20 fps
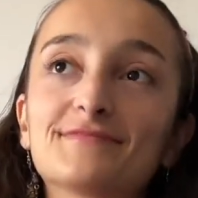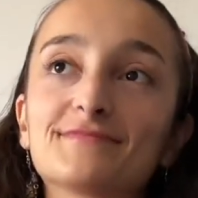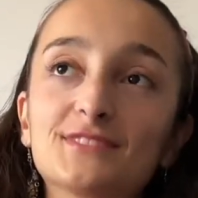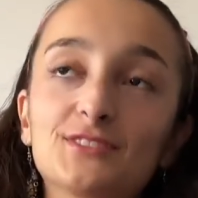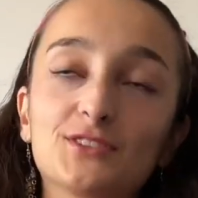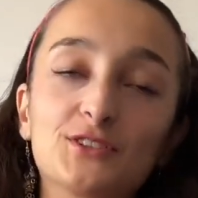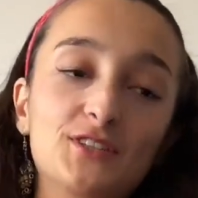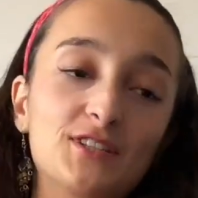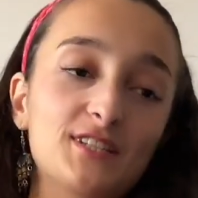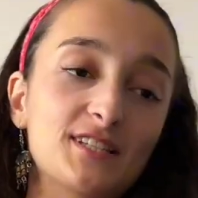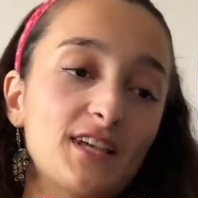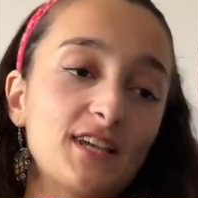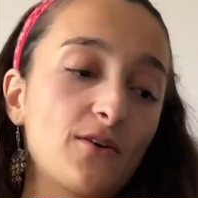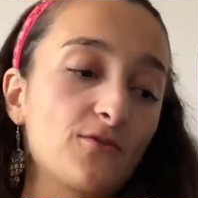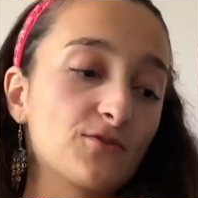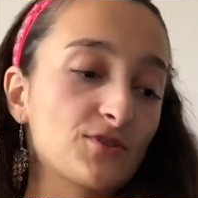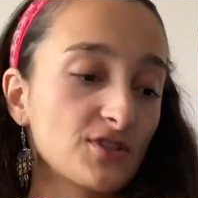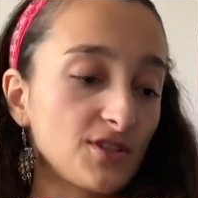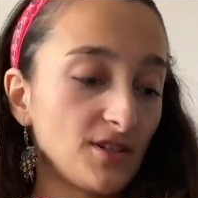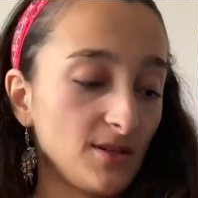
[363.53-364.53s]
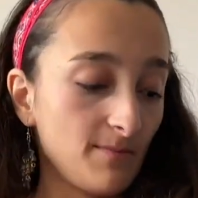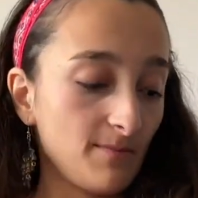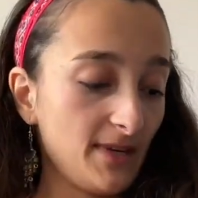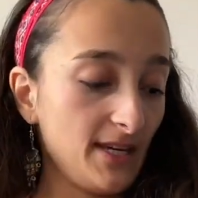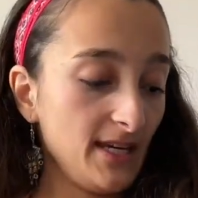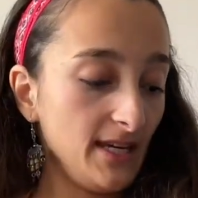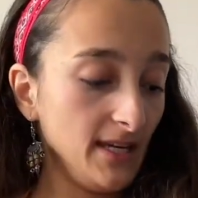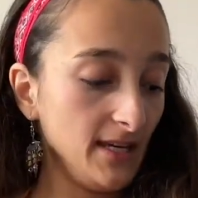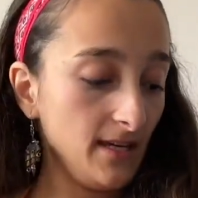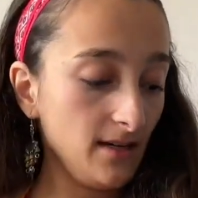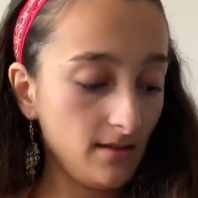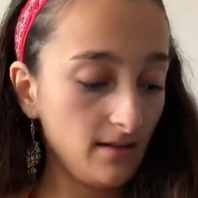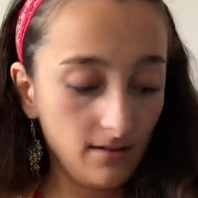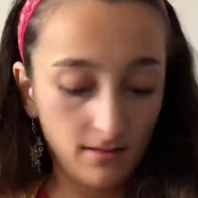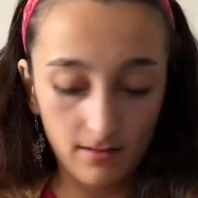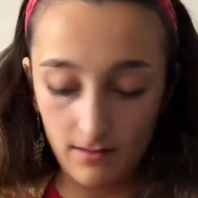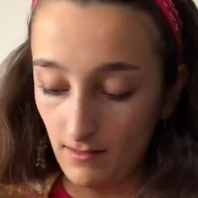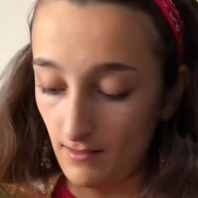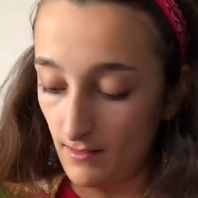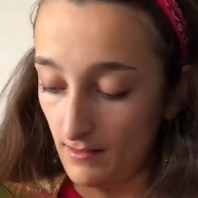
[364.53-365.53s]
So this is how it's gonna be.
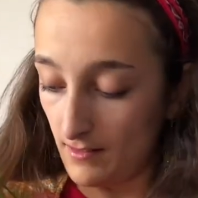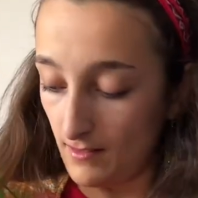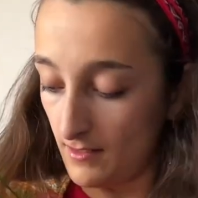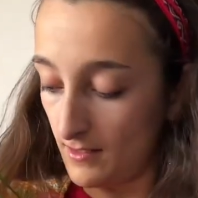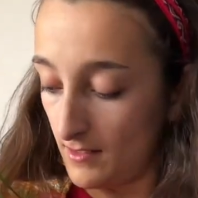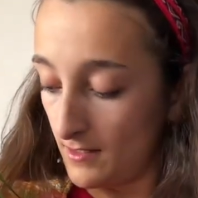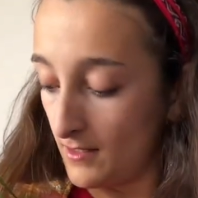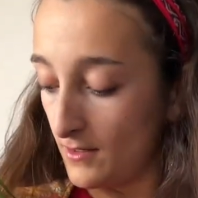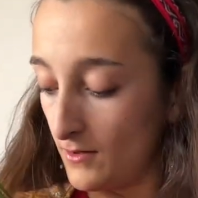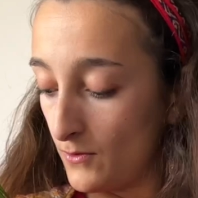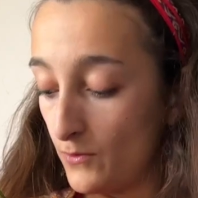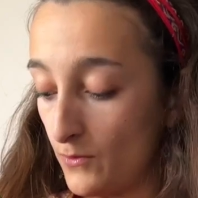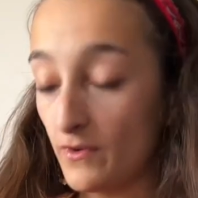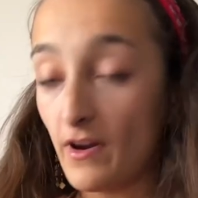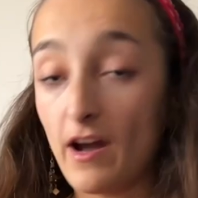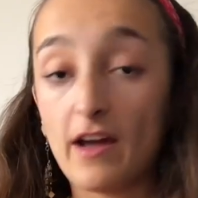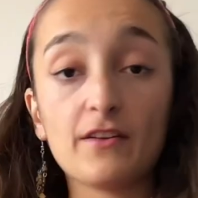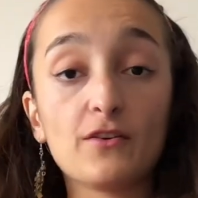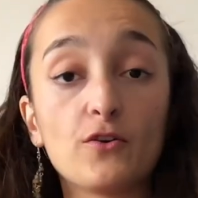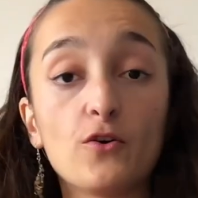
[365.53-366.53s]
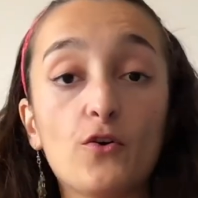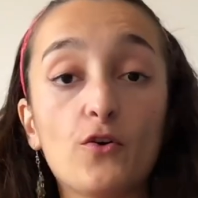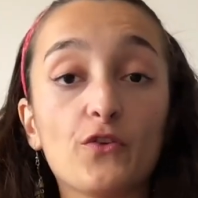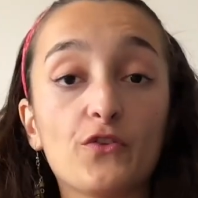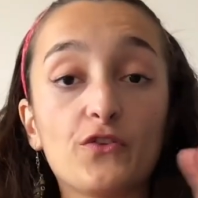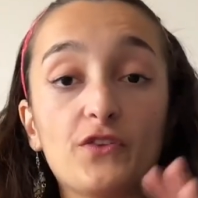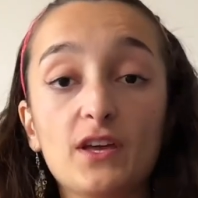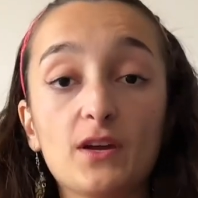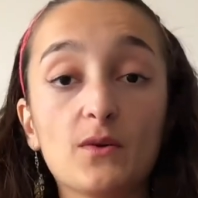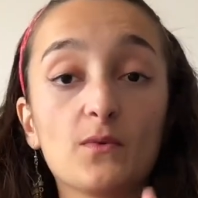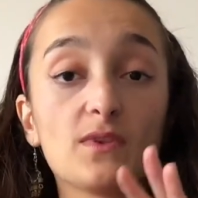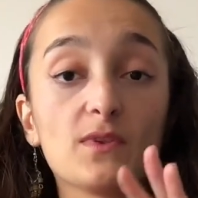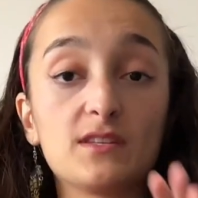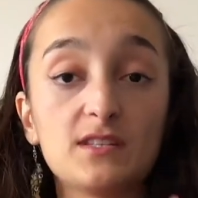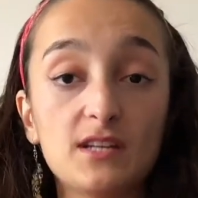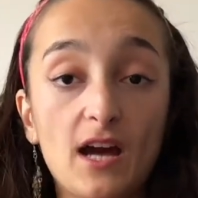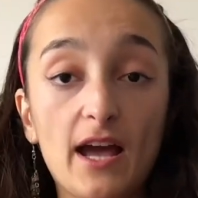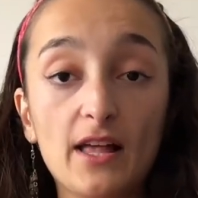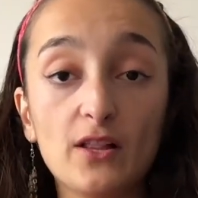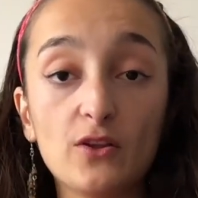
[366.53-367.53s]
We've got a whole thing with
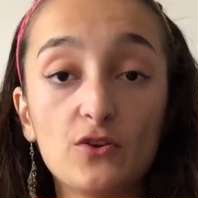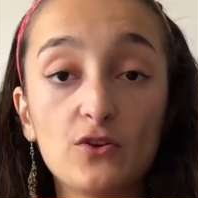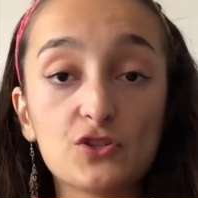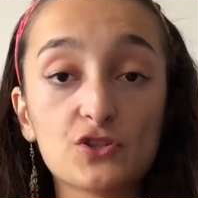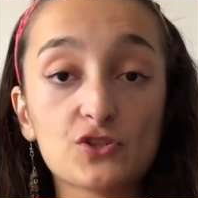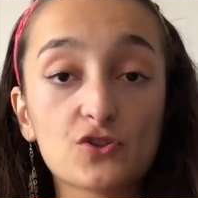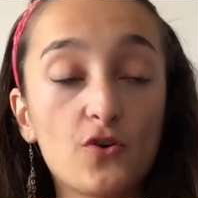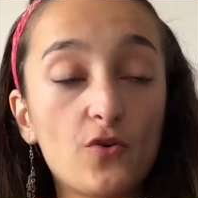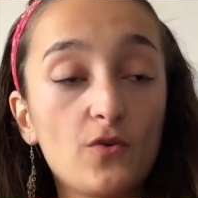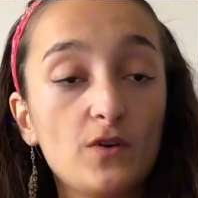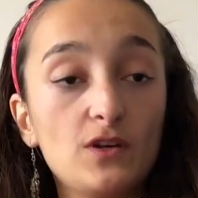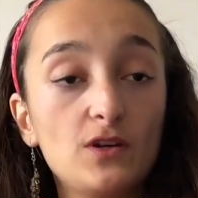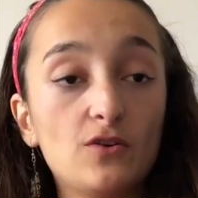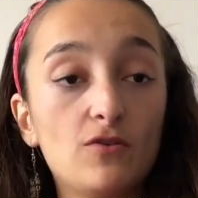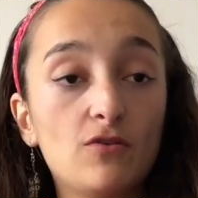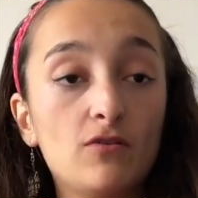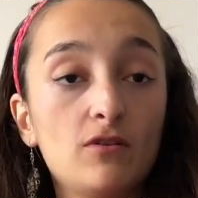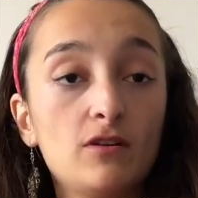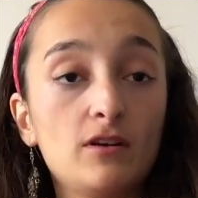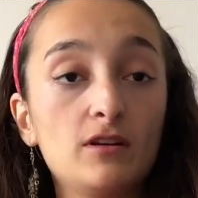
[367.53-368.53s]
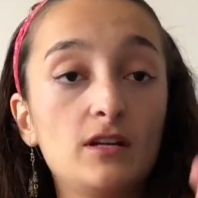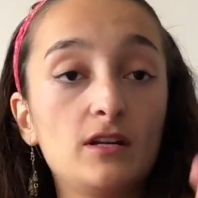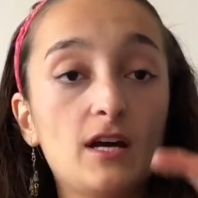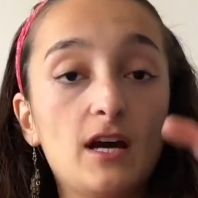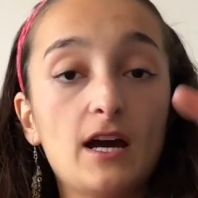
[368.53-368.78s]
dye lots going on.